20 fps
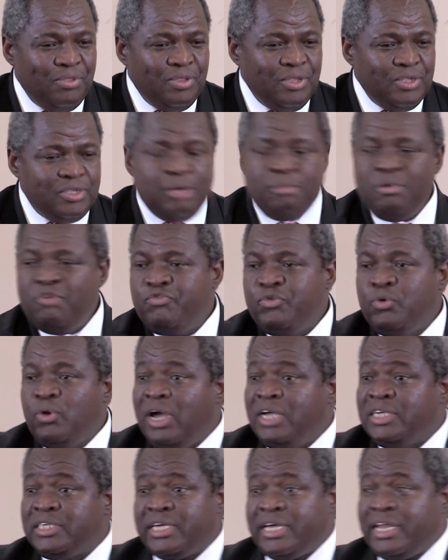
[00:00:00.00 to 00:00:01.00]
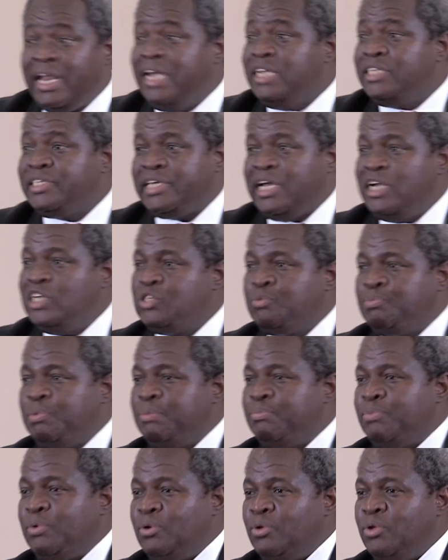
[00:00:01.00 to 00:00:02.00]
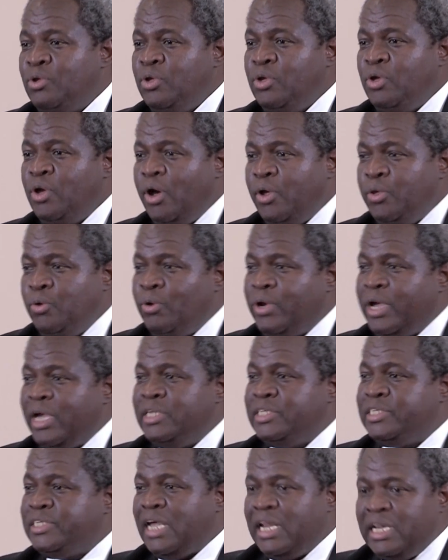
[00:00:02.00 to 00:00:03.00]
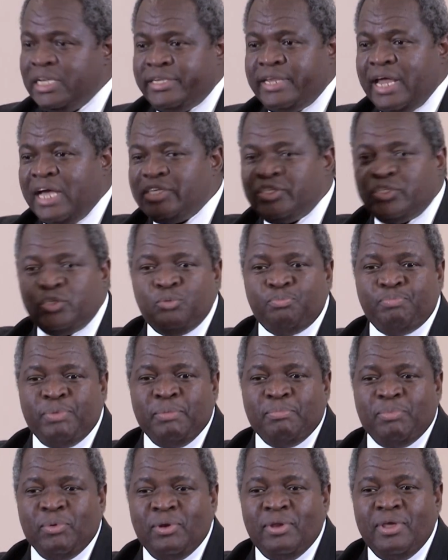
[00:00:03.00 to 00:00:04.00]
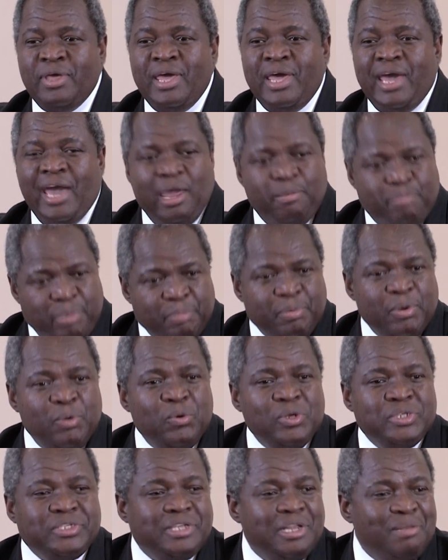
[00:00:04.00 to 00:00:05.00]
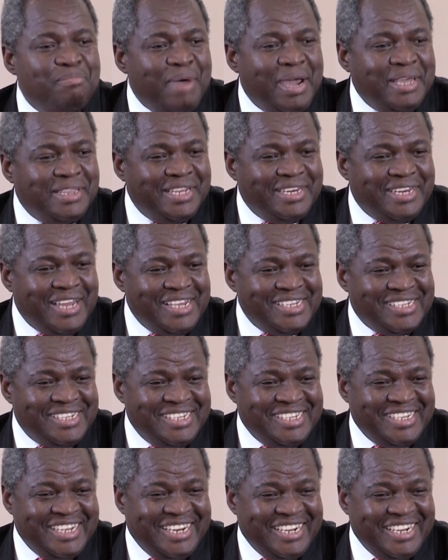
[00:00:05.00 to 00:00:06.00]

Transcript: Some of you are great salespeople. You can sell dust to people, and people will still buy the dust, isn't